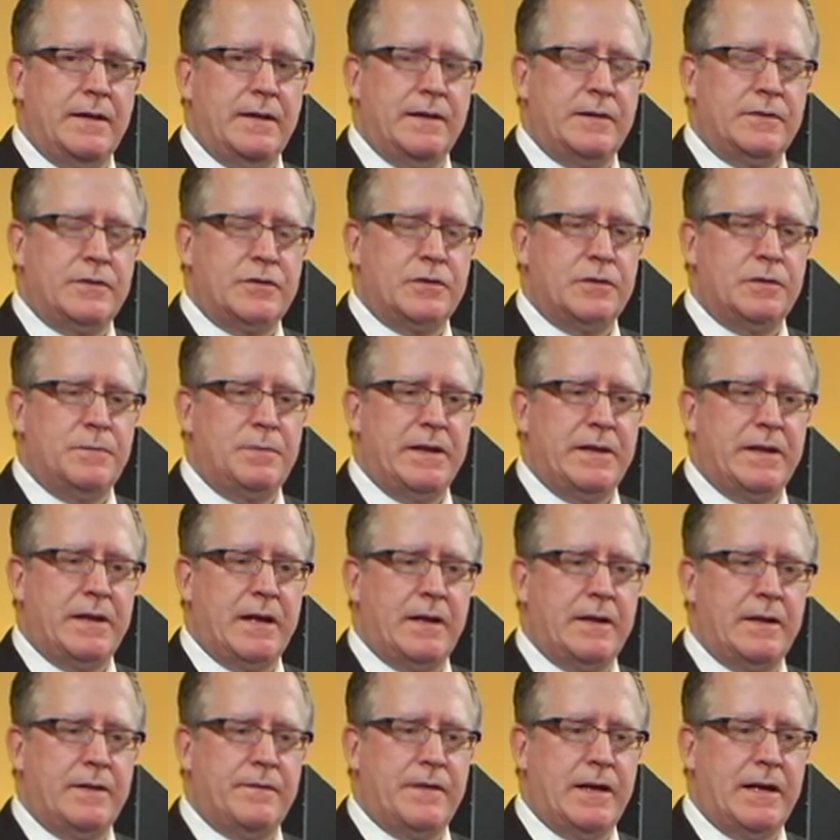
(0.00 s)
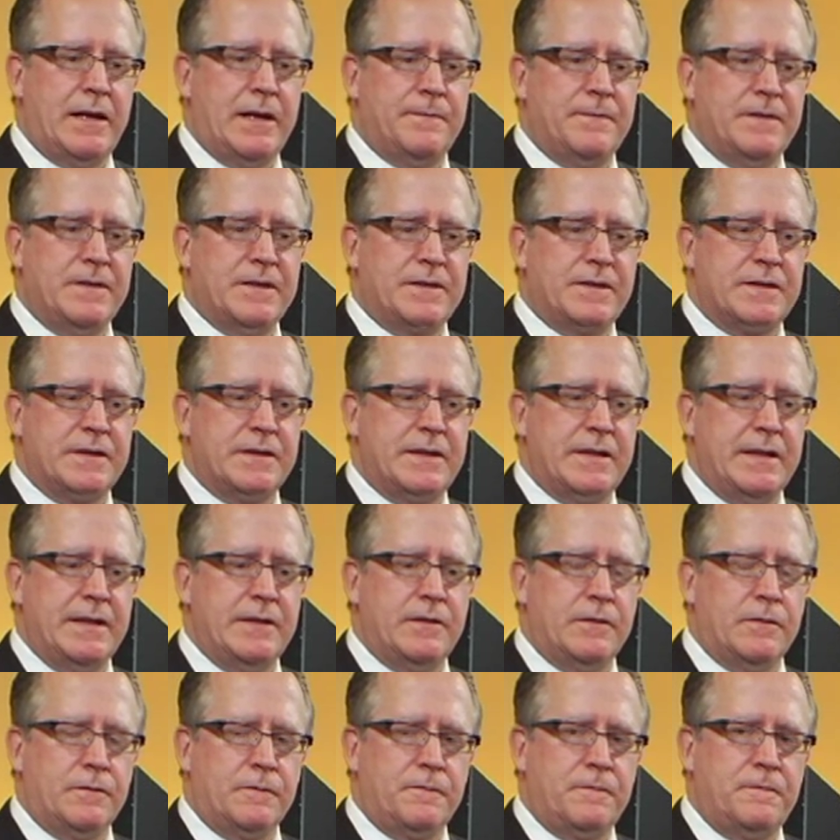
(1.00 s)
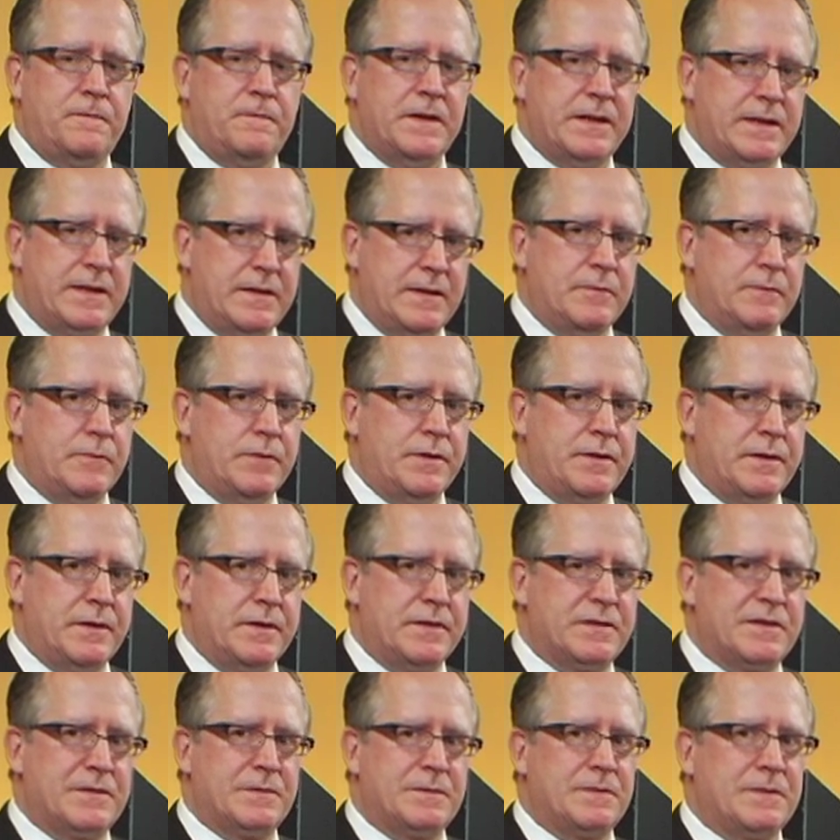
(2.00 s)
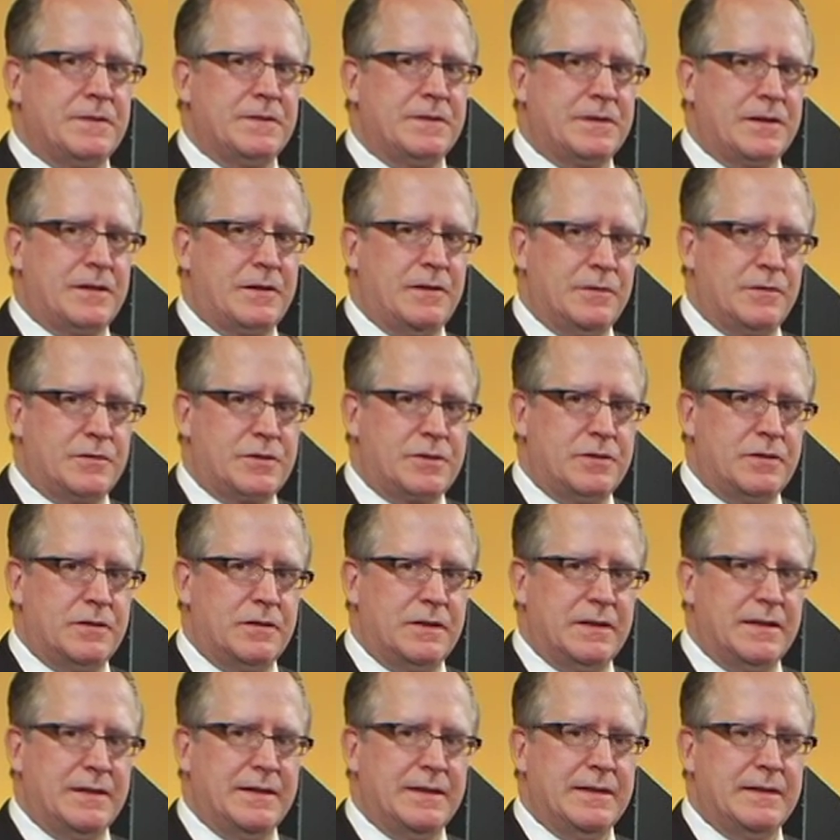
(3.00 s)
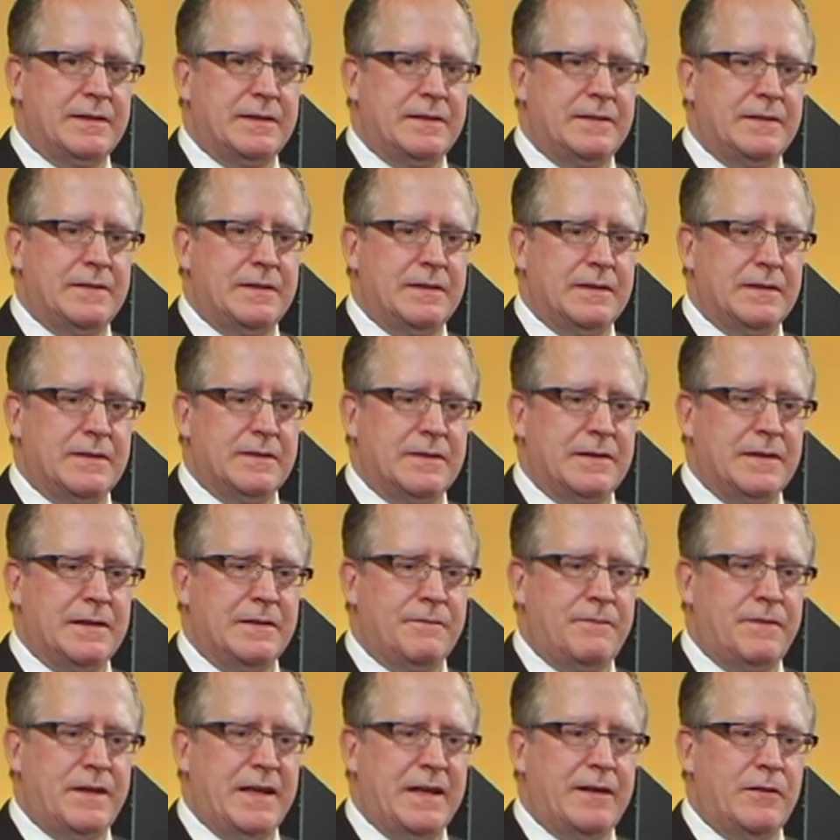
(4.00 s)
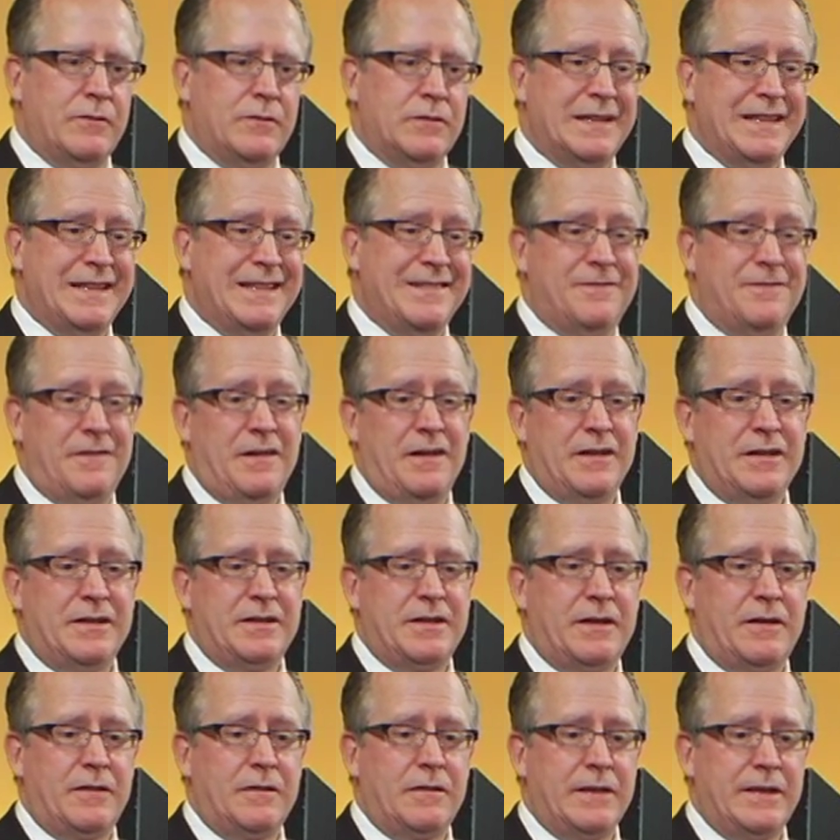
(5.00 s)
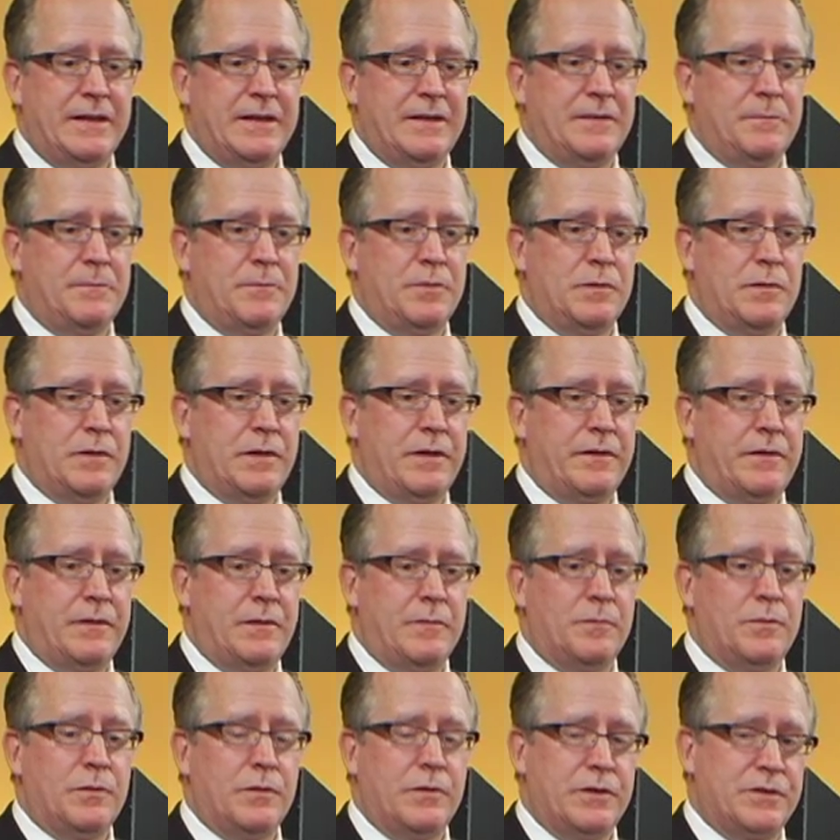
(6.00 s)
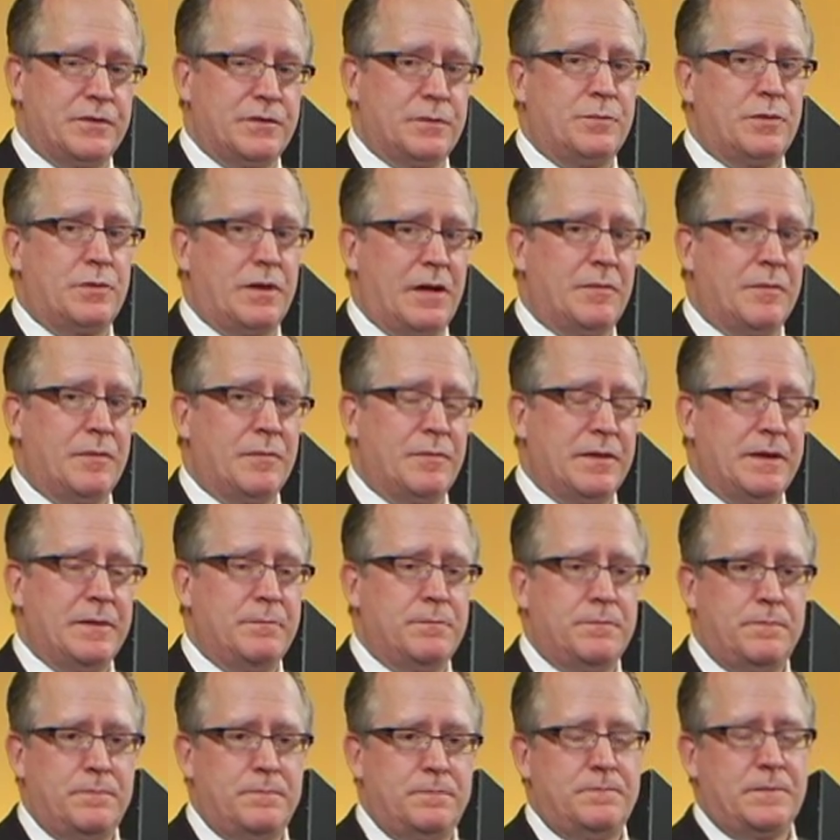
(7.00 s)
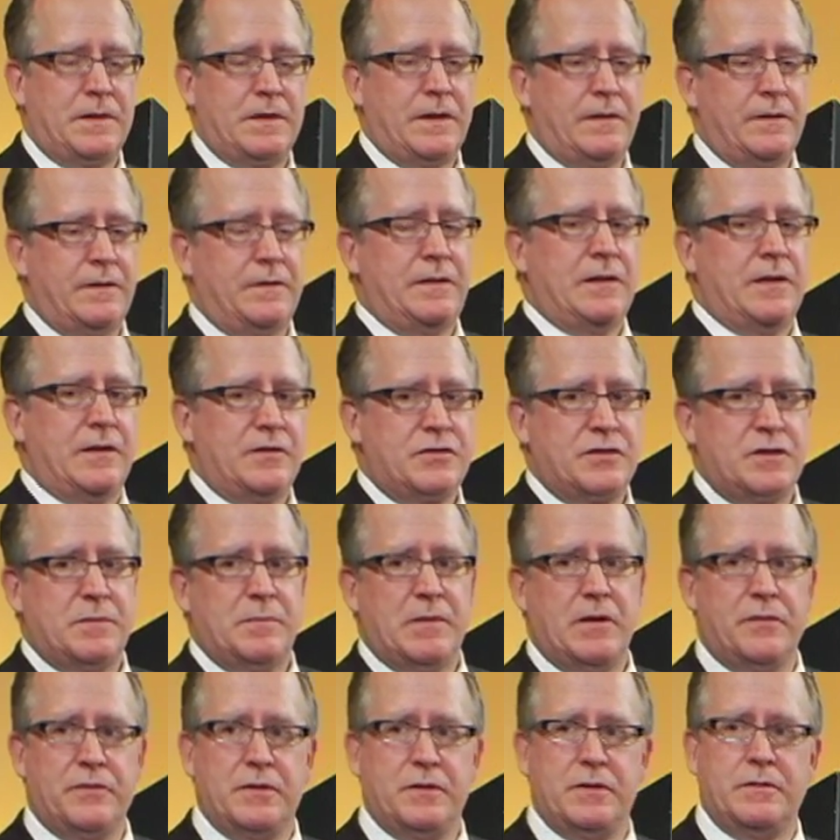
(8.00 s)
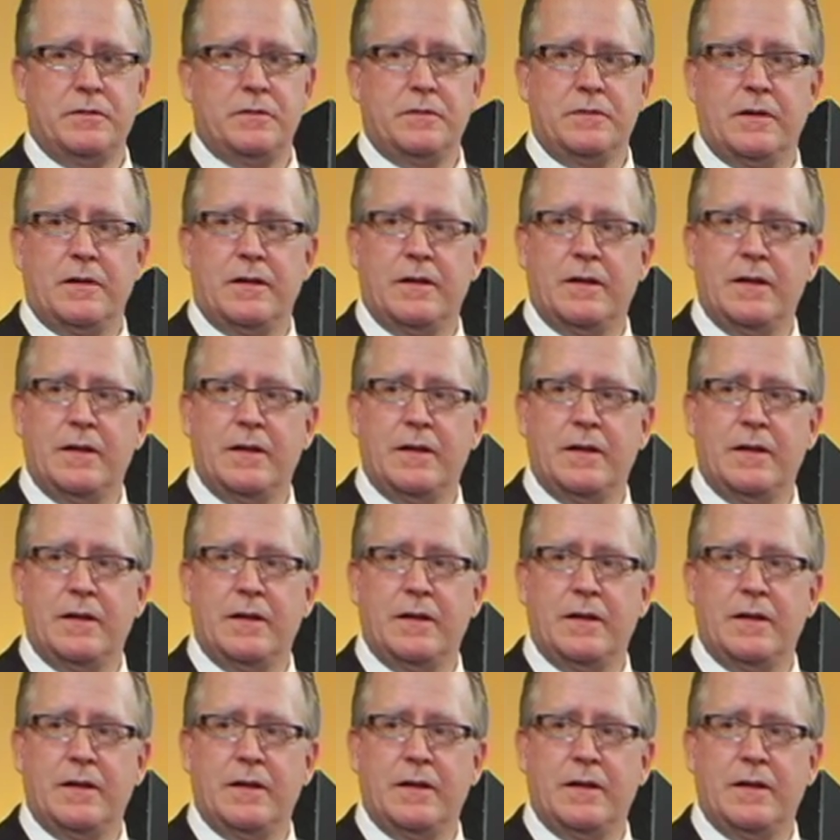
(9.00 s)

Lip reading: And then it should be kind of obvious that they don't fit with this culture, and that if they don't leave voluntarily, the other employees will probably kind of nudge them out the door.